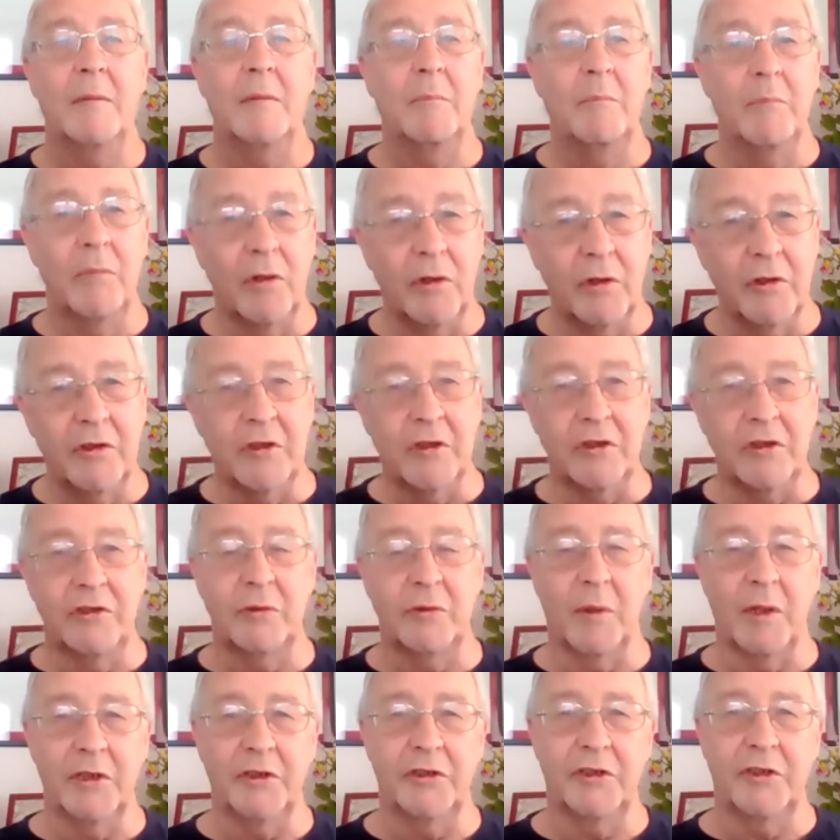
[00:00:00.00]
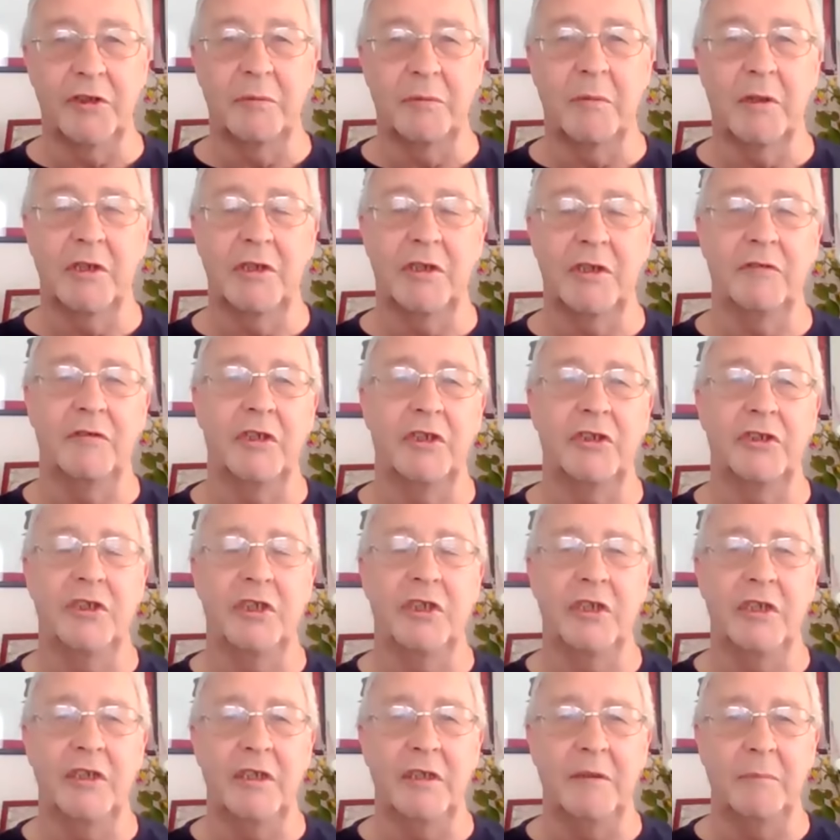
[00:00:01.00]
more than twice as much of its
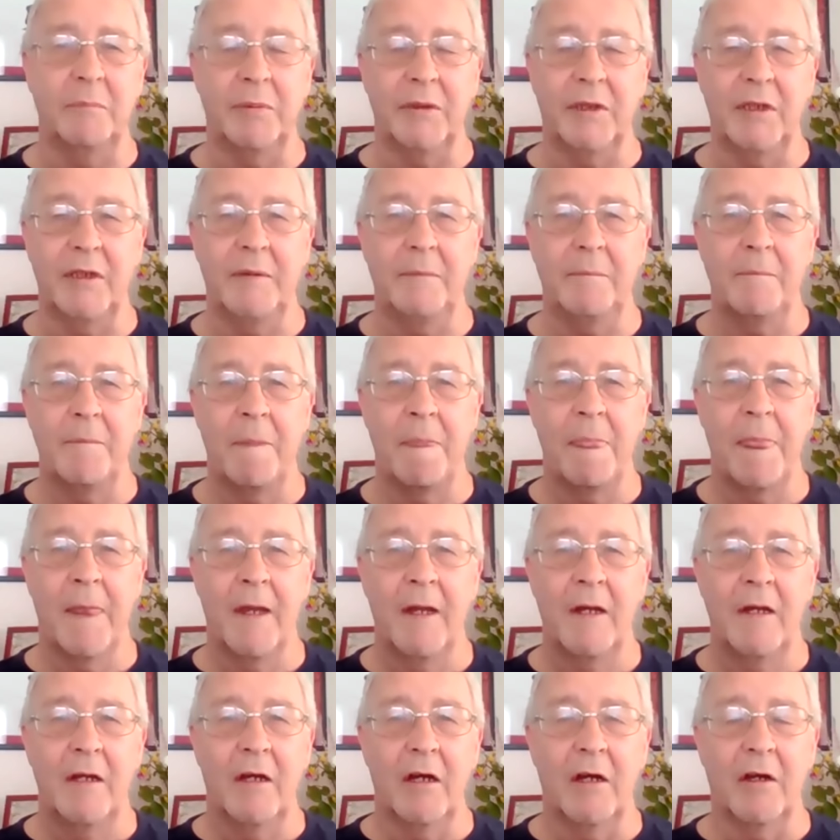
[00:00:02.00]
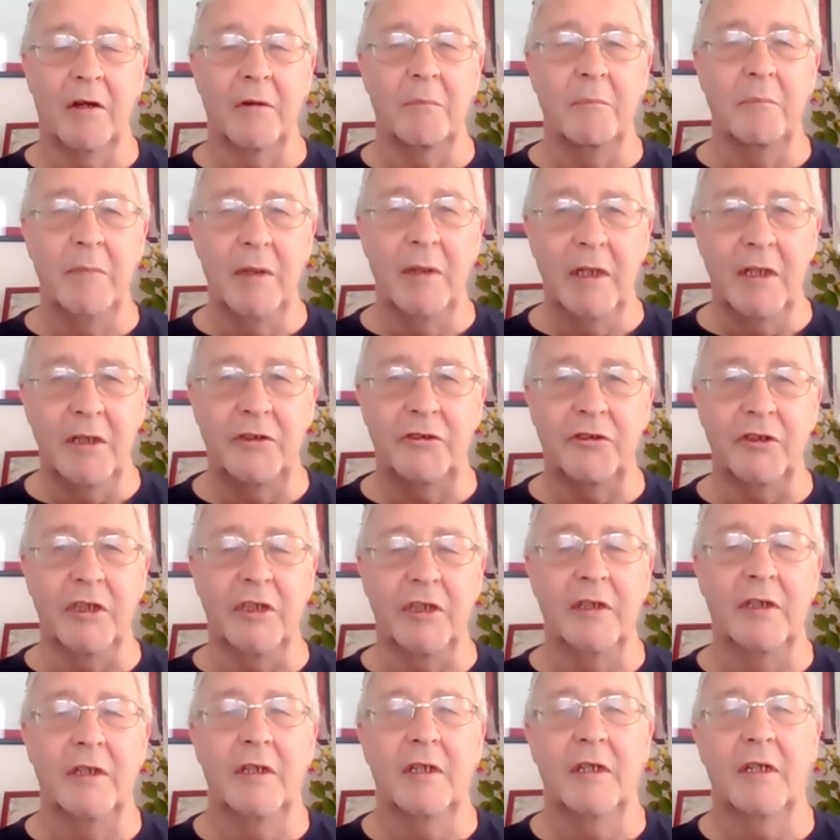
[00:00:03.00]
GDP, on
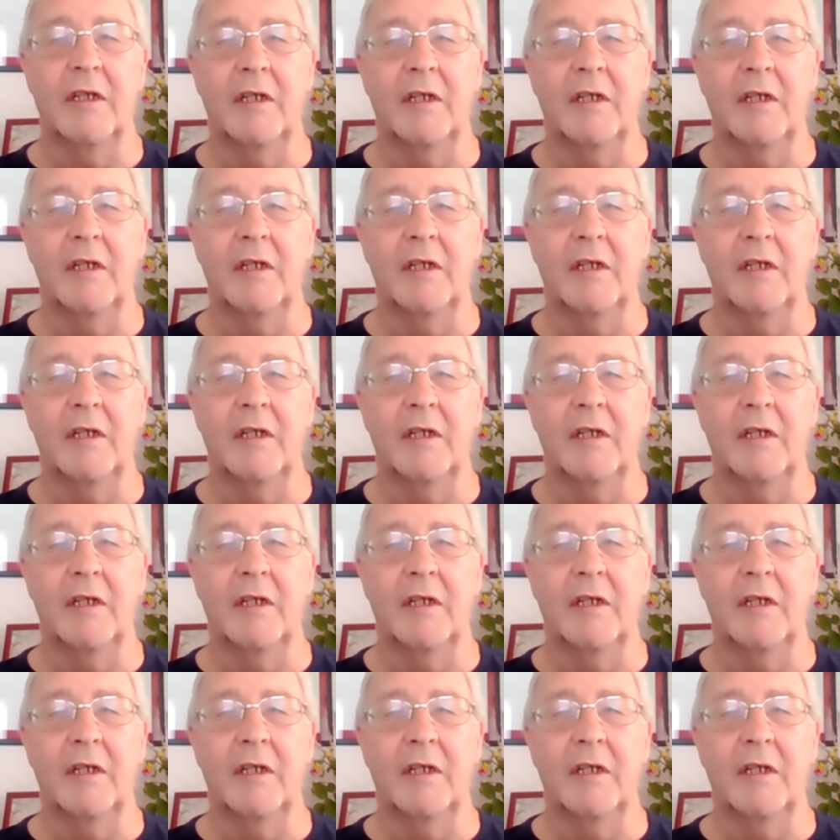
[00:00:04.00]
military